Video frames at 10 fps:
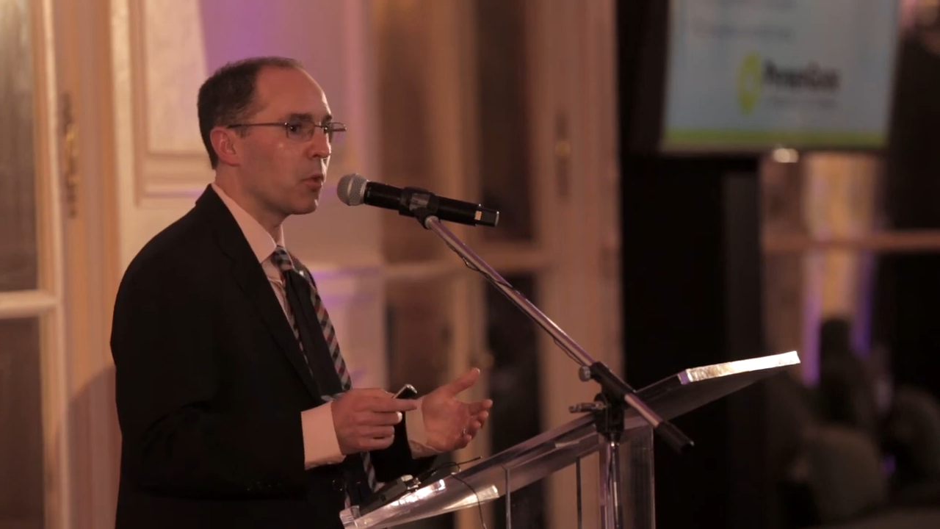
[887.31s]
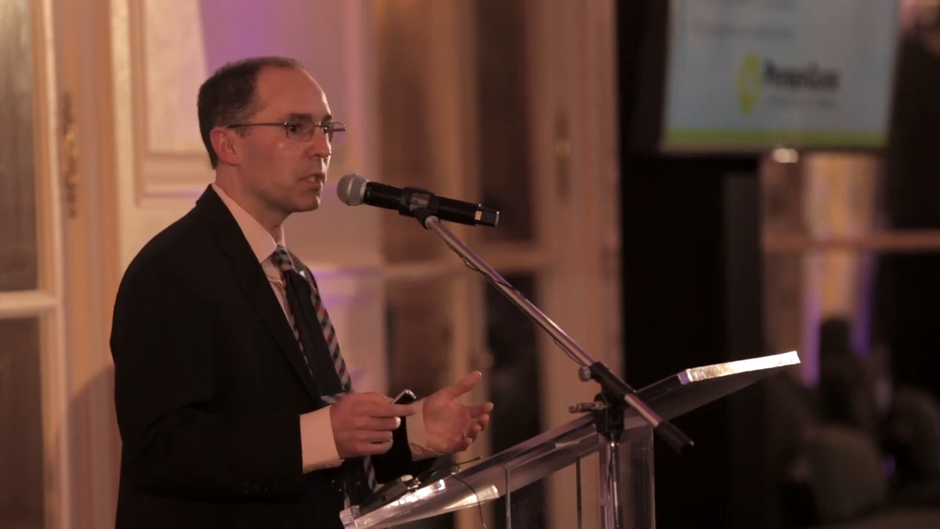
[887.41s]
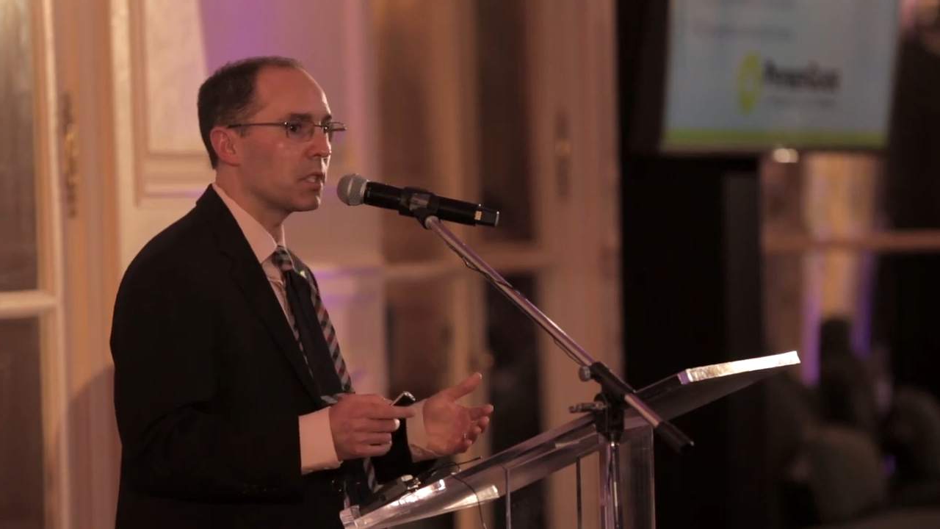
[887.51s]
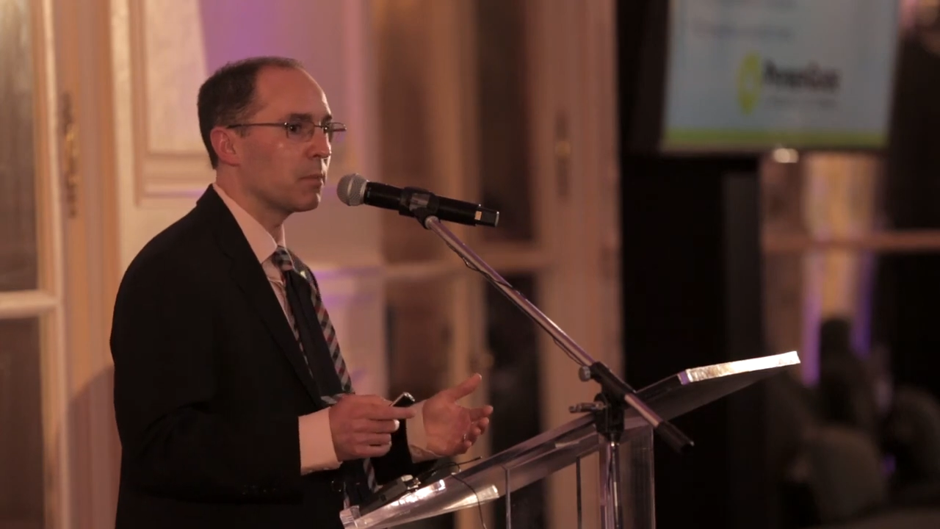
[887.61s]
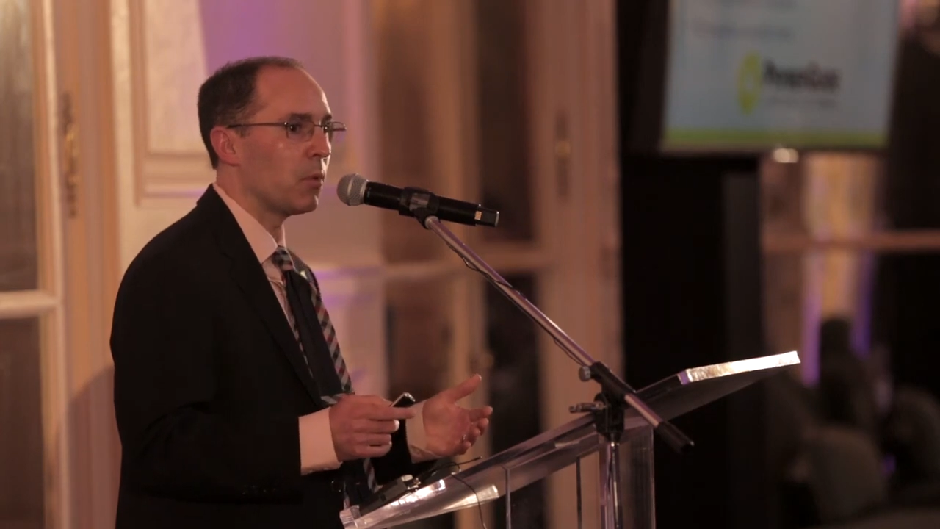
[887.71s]

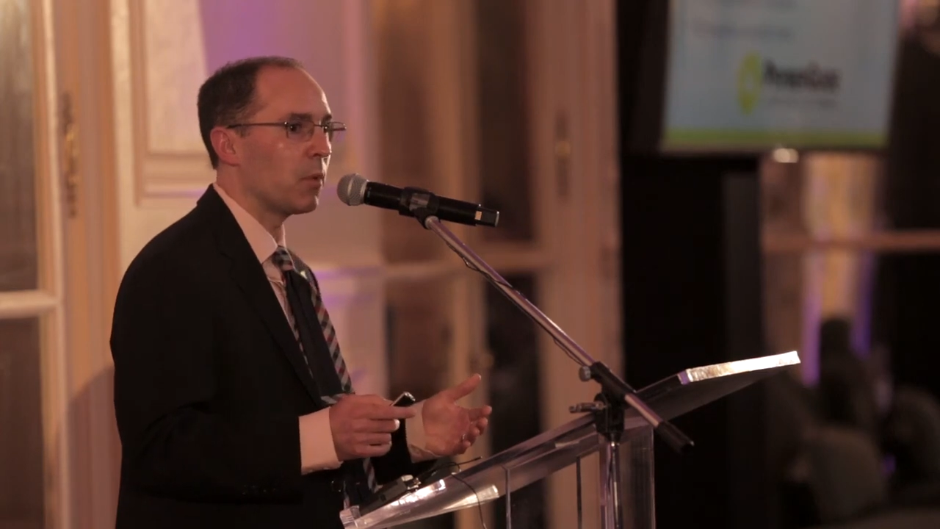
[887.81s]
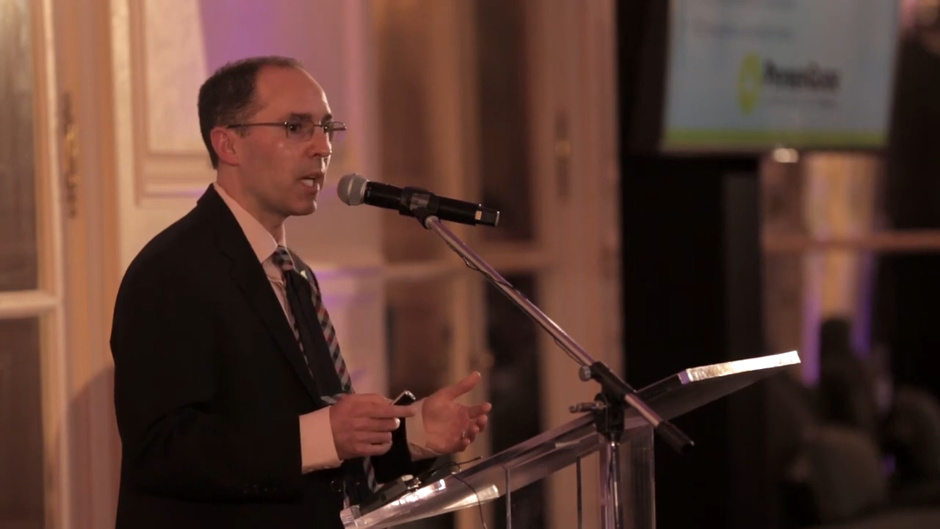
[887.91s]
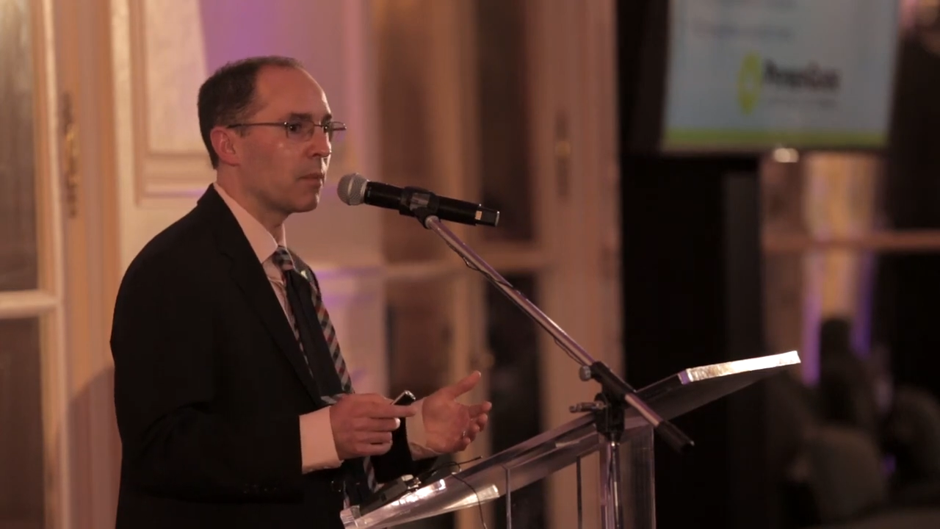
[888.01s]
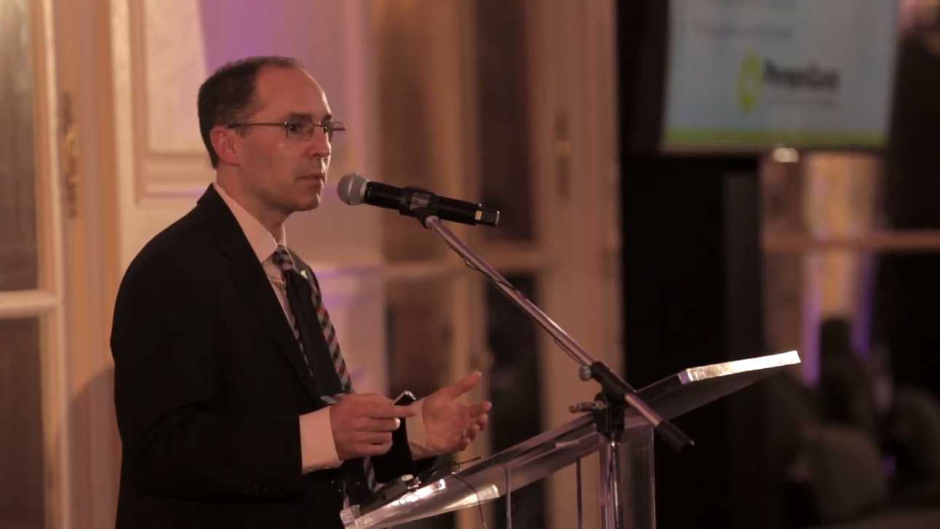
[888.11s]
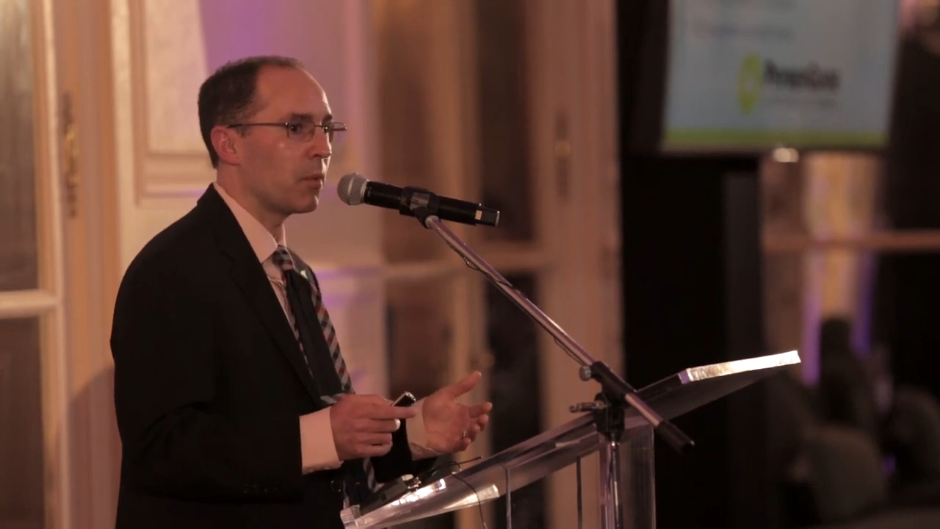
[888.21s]
choices about what
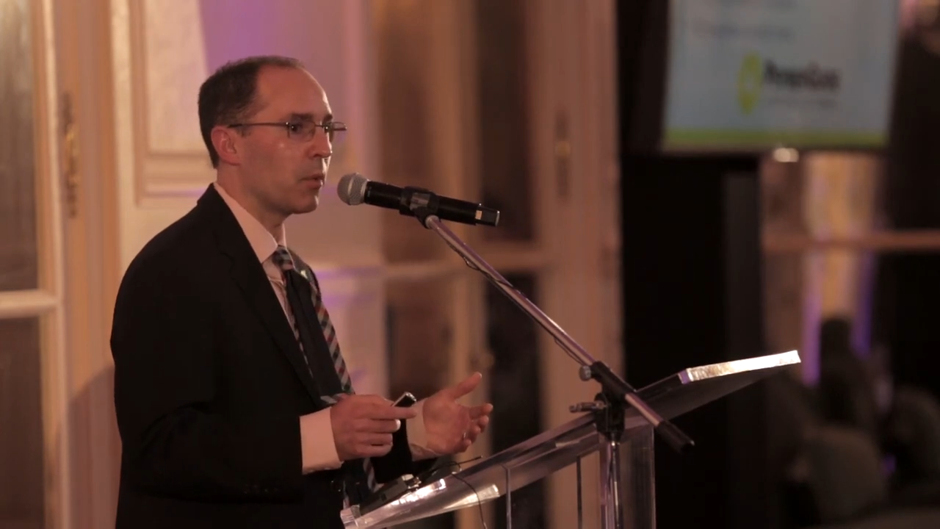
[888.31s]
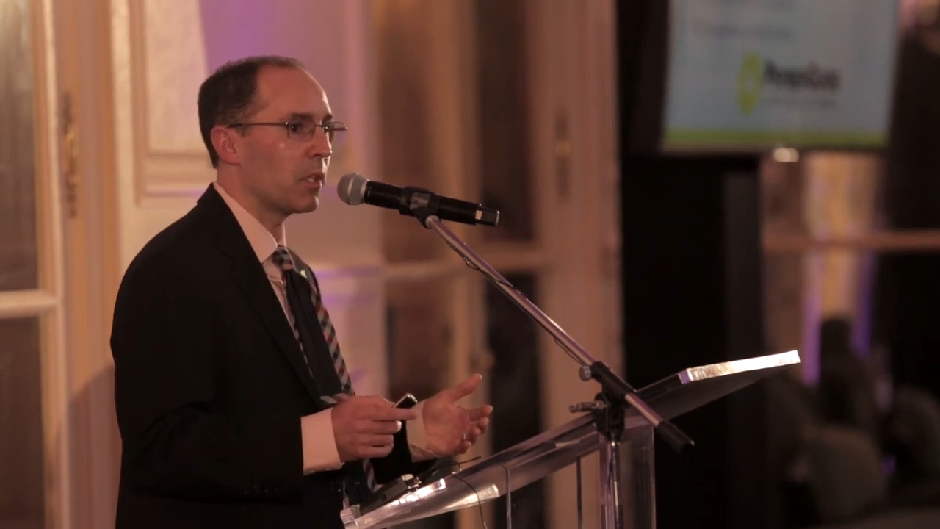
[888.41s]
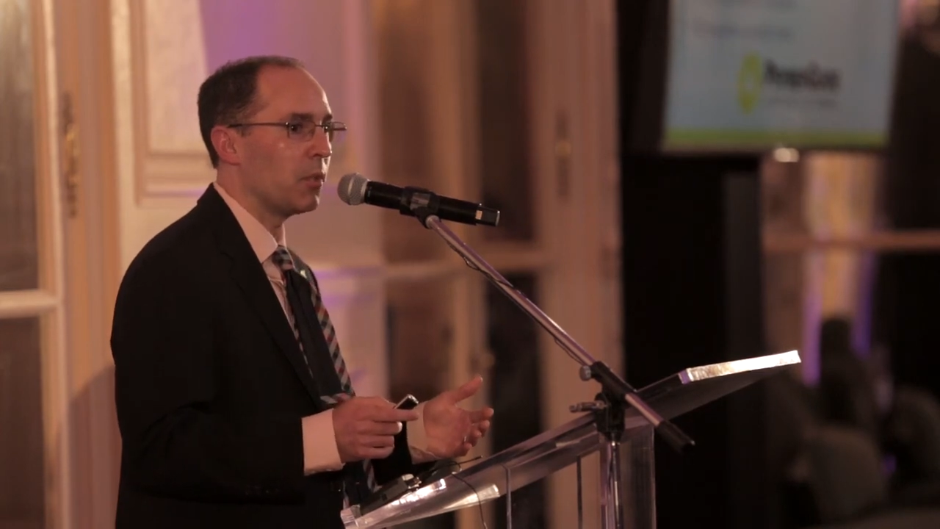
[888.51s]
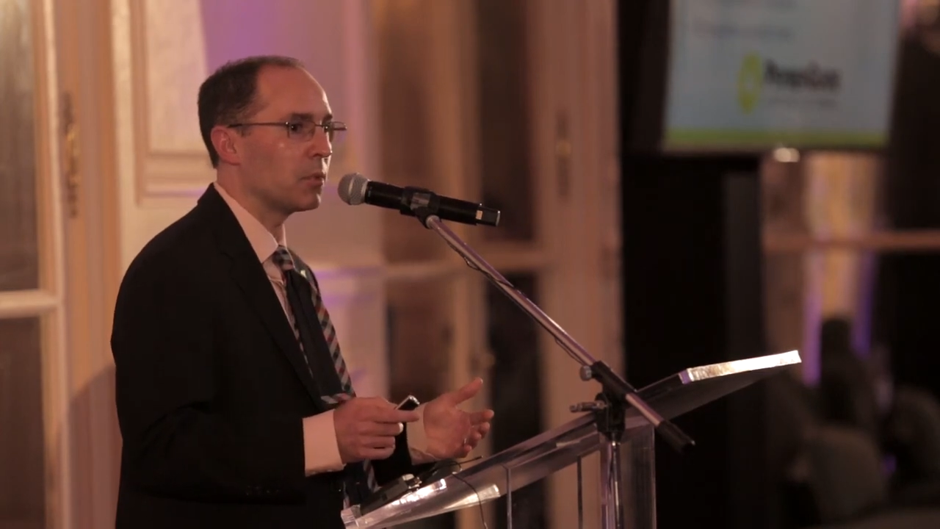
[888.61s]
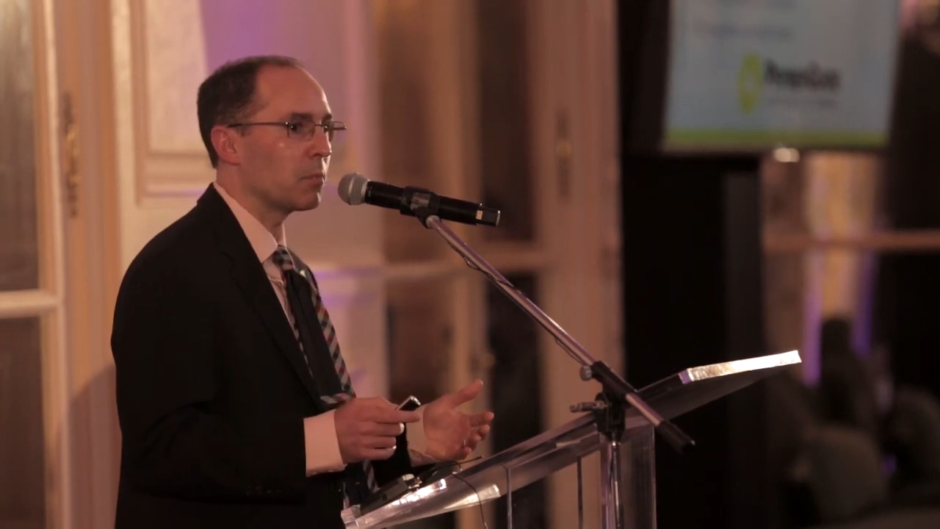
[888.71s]
apps they
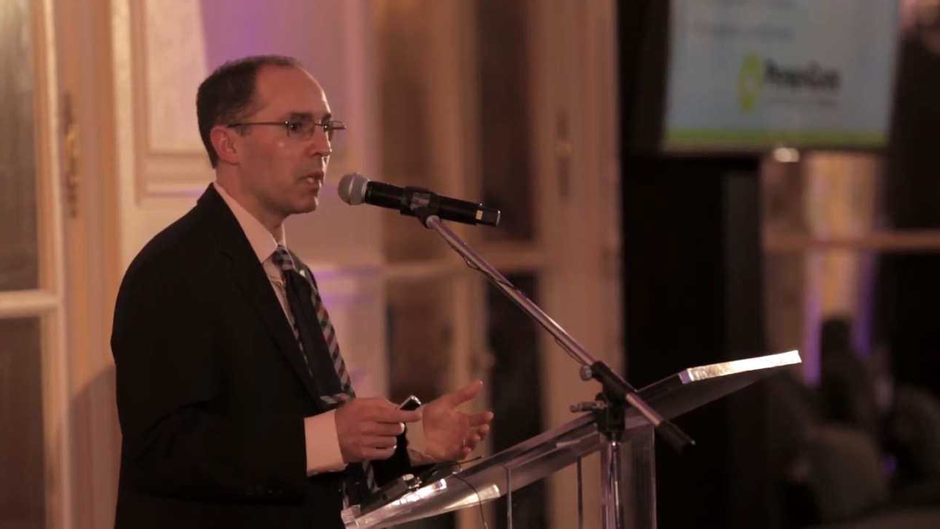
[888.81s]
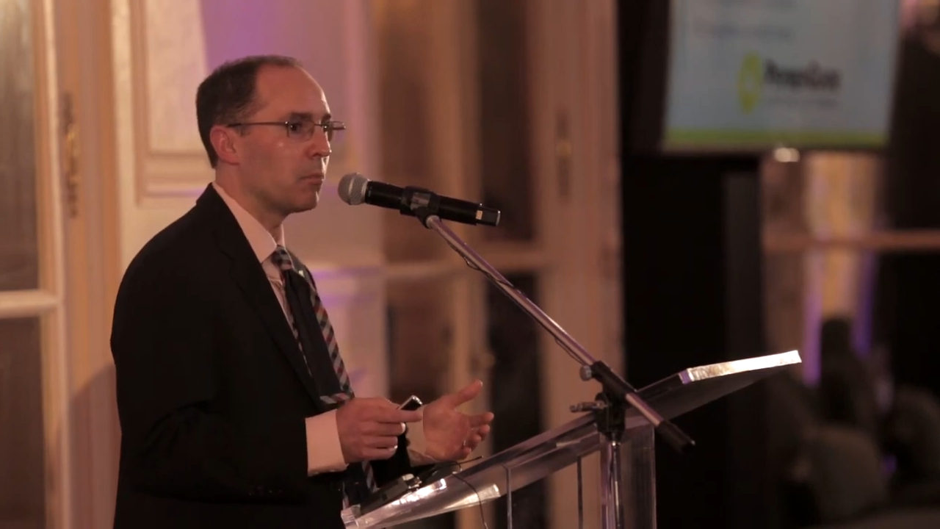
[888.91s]
want to use to